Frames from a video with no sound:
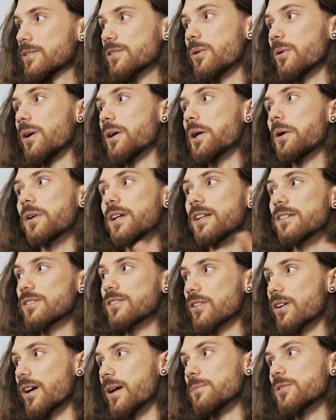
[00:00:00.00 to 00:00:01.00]
Yeah. So I'll go on
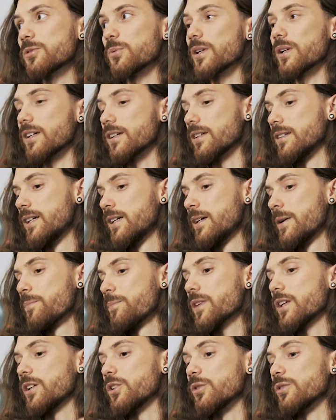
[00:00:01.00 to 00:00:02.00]
Instagram, Twitter,
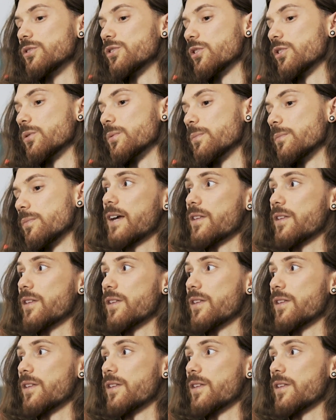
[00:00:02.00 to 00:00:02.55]
yeah, YouTube,